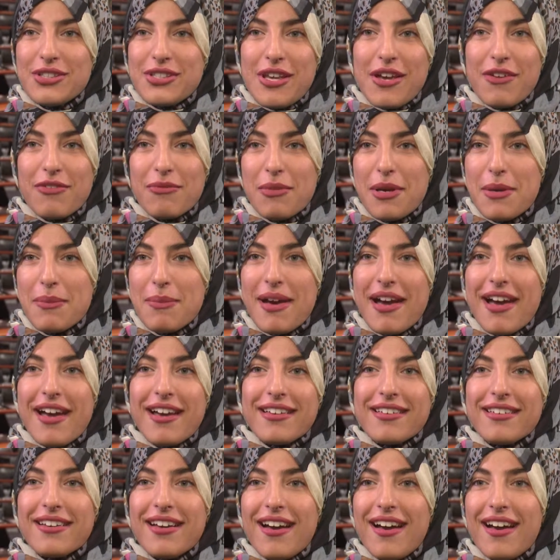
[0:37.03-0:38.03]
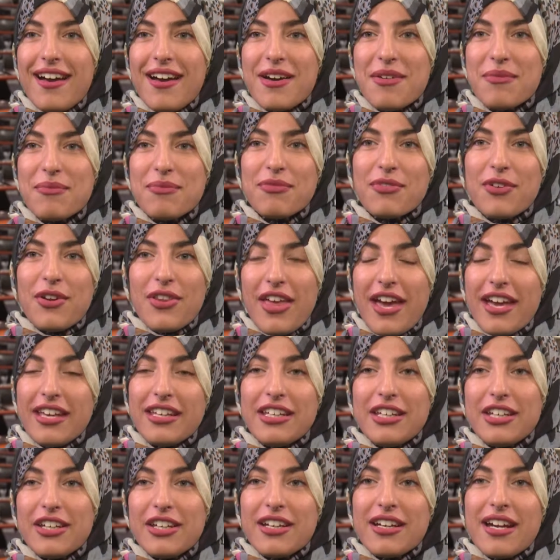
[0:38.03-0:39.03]
off my back for that
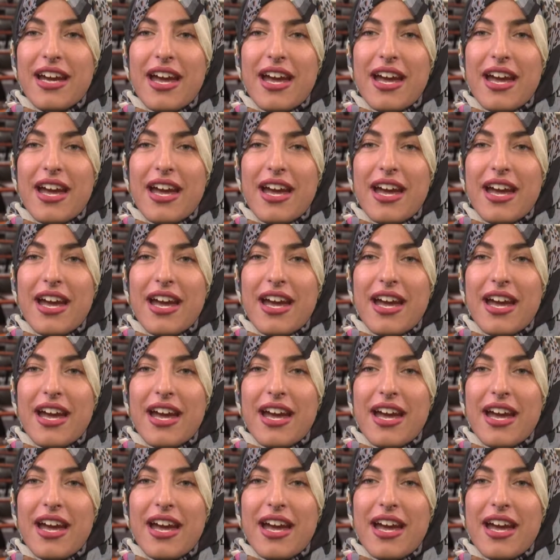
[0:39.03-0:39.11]
year.